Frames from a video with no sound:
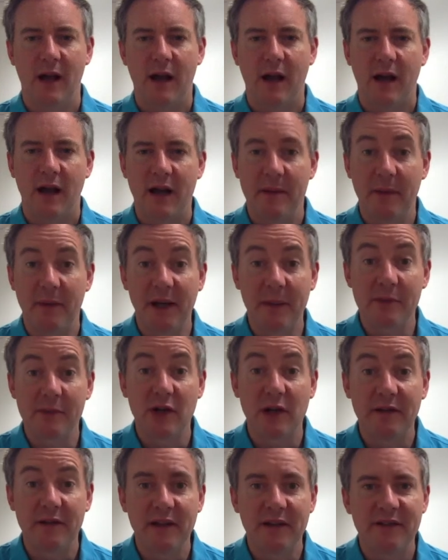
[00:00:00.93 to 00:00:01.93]
Hi, my name's
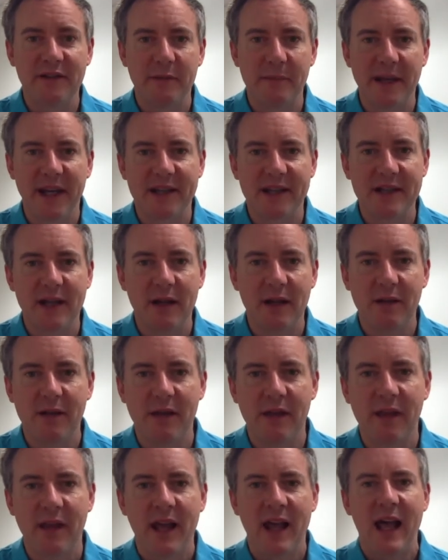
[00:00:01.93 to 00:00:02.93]
Oliver from Hicks
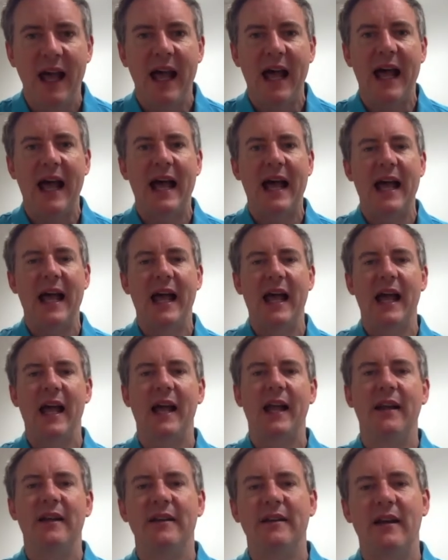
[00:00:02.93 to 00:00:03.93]
Health,
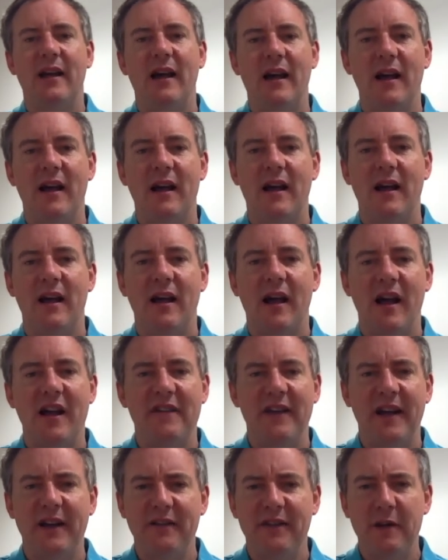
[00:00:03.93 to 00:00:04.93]
and
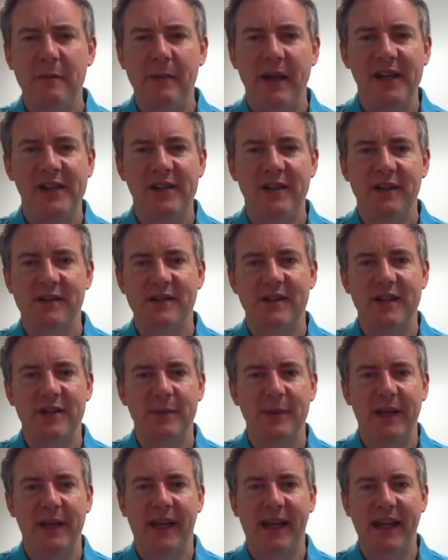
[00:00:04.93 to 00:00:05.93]
I've had a few patients this
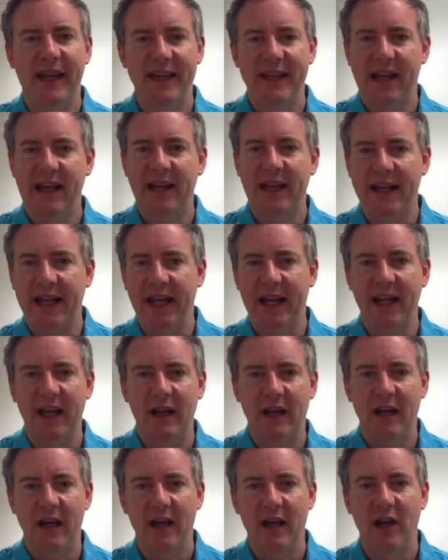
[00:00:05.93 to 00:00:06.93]
week in the clinic
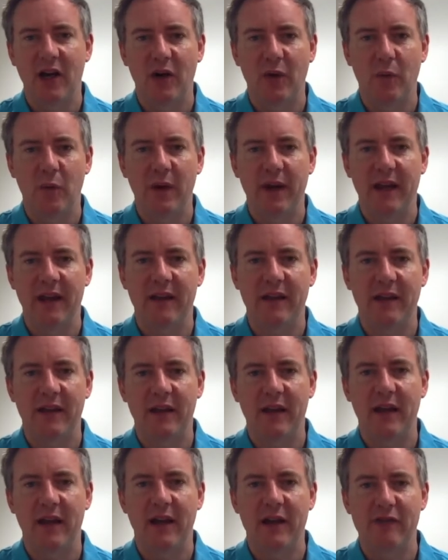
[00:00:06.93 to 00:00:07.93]
with
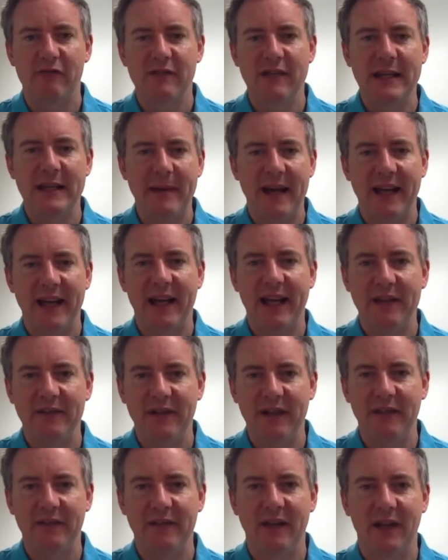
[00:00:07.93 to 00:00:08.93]
really bad hay
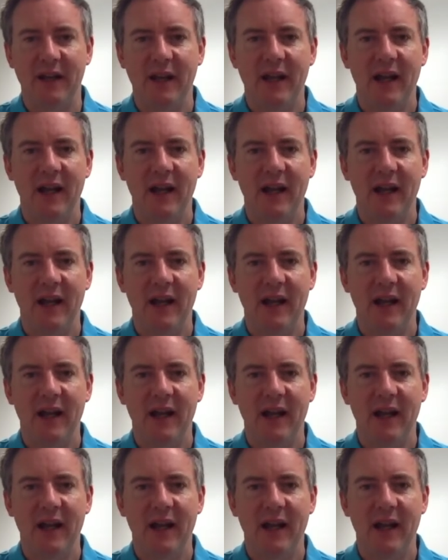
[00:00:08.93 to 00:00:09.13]
fever,